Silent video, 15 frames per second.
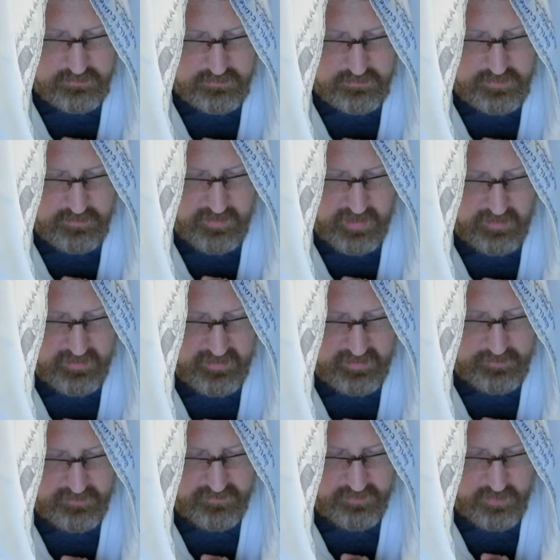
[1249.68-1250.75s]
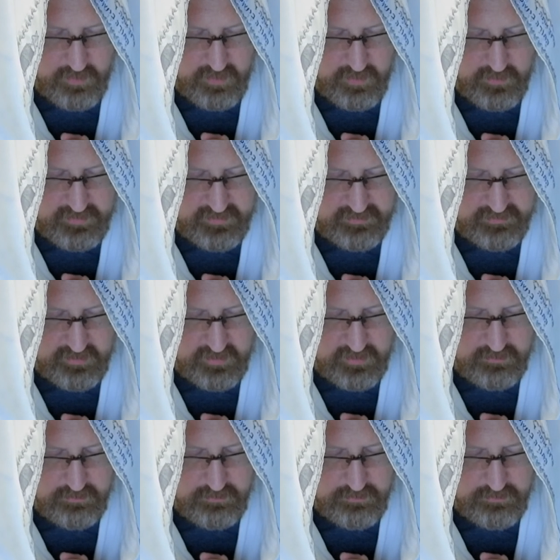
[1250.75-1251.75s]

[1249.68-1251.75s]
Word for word: we bow our heads before you at this time.